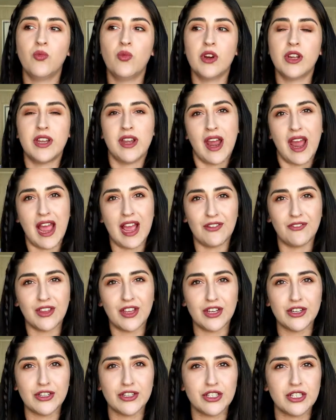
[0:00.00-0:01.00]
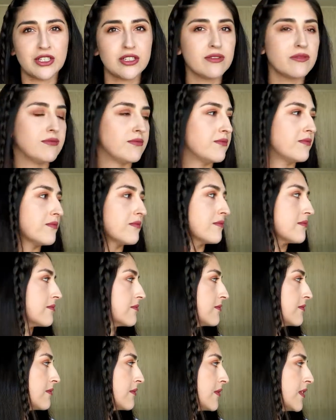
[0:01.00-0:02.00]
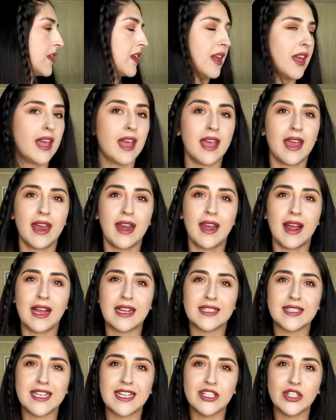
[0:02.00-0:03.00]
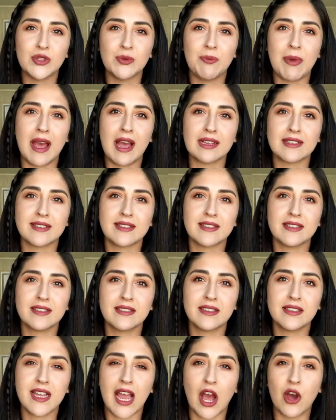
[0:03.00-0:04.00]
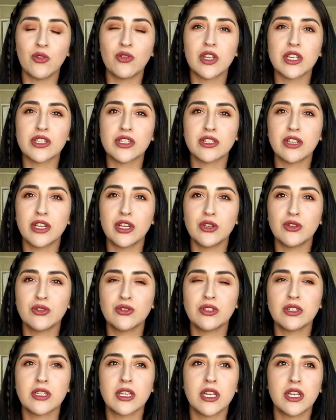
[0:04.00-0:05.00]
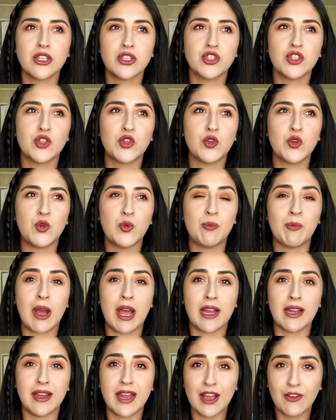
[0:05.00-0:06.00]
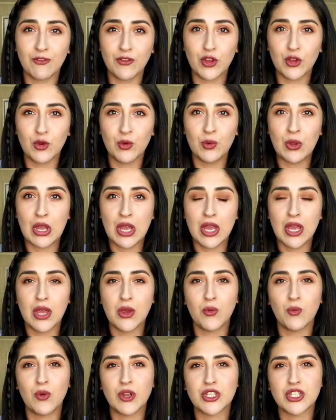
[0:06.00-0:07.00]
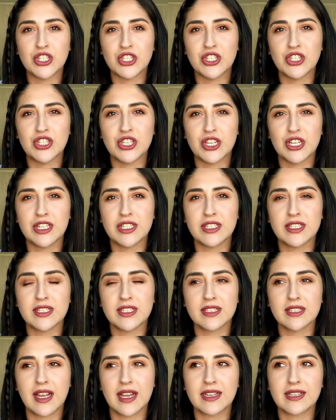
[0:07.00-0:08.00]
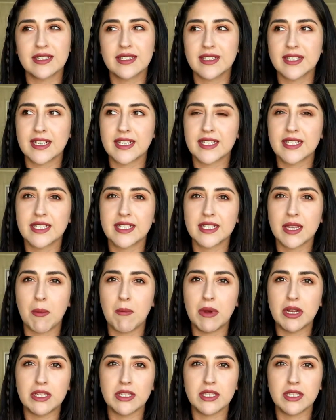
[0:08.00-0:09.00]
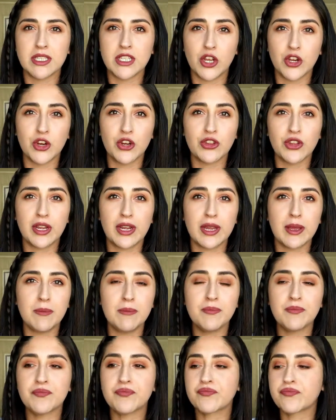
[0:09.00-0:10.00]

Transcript: one and a half years and I tend to pass down these clothes to my nephew which is just like six months younger than him